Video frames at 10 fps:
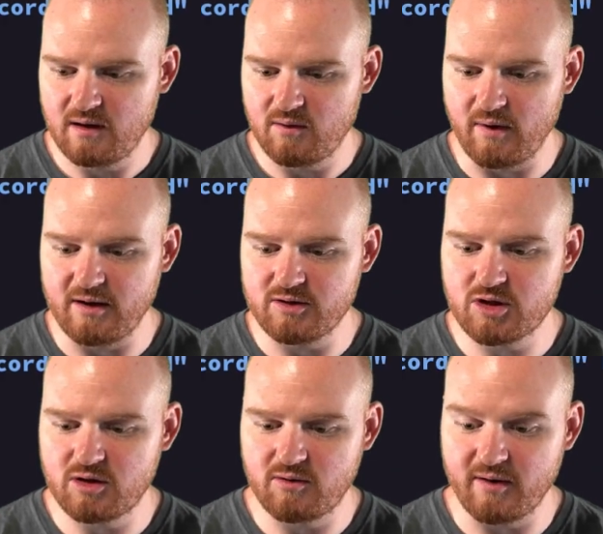Rails
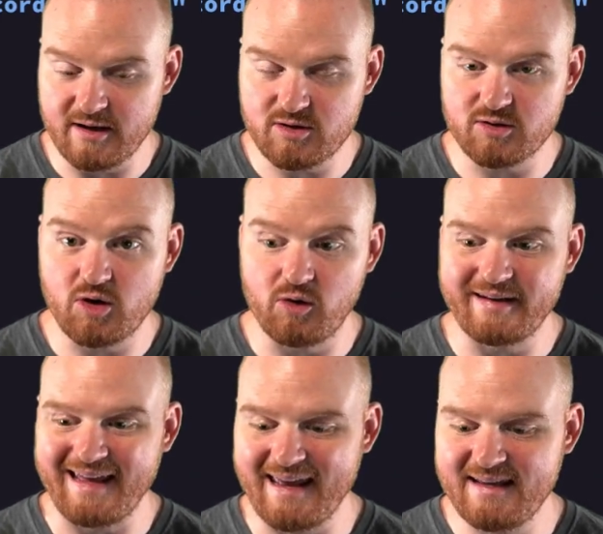credentials
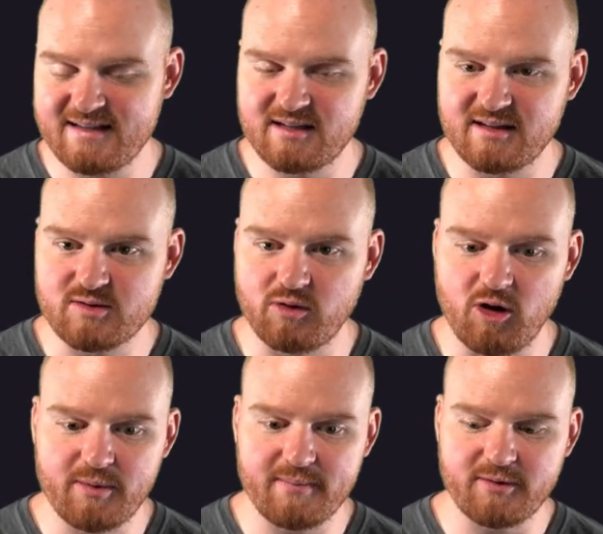colon edit. This will
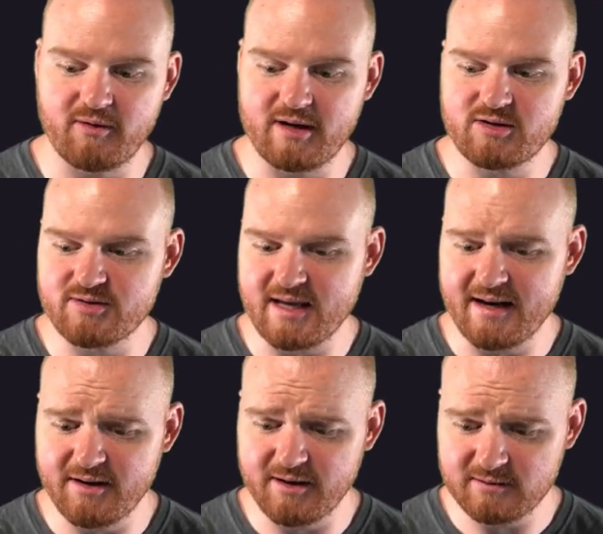open up the credentials
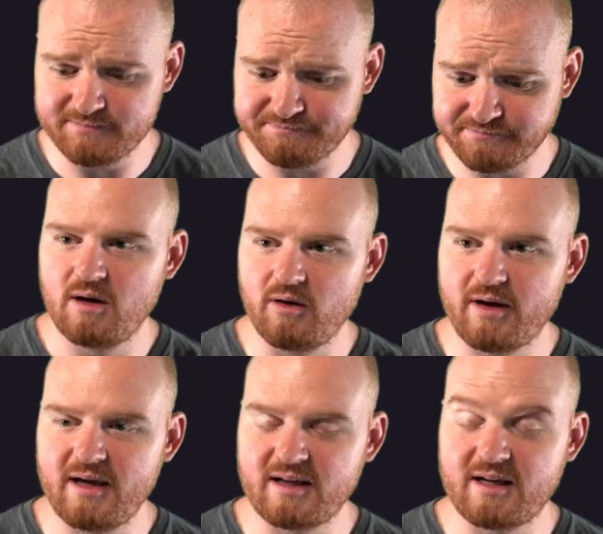editor.
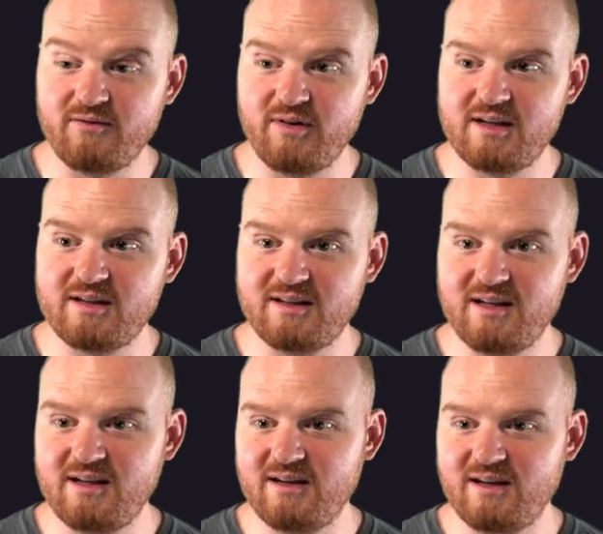Okay, and
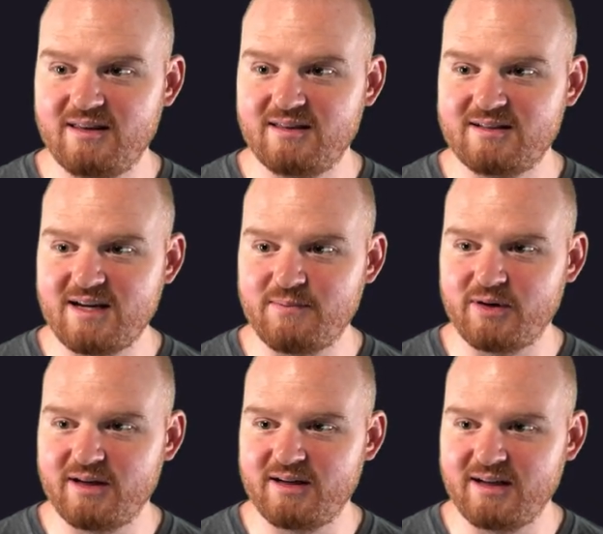conveniently in the
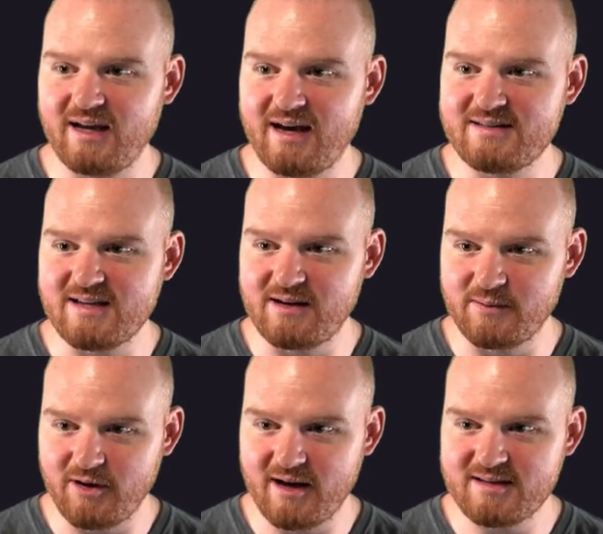template, it has
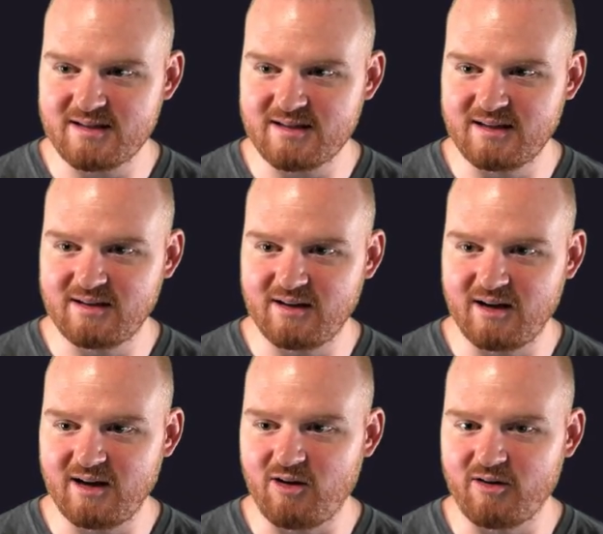AWS and it
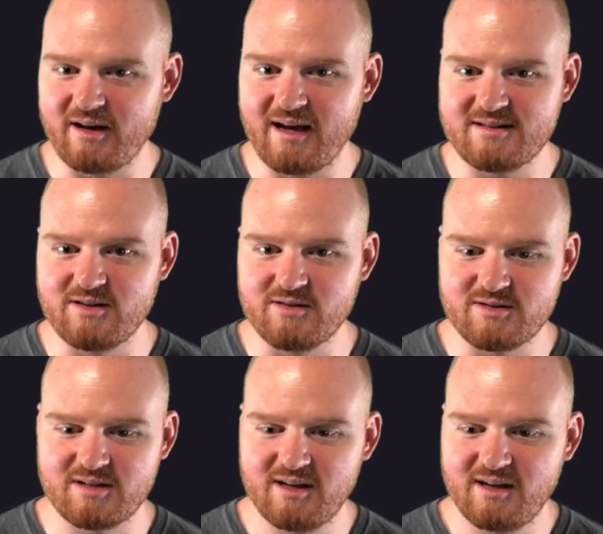uh, already has those